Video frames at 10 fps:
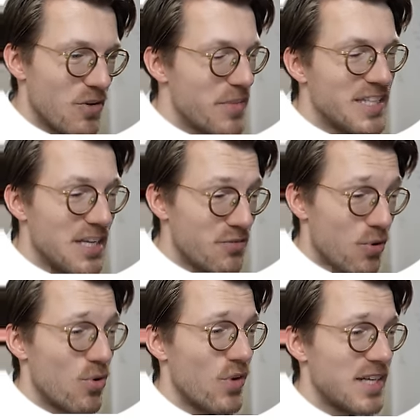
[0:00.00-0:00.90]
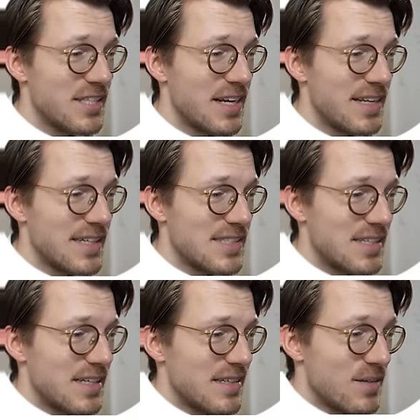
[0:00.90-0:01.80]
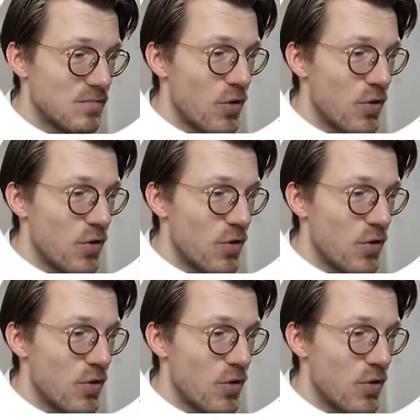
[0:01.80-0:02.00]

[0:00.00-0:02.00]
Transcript: and basically for all nights that I tested it.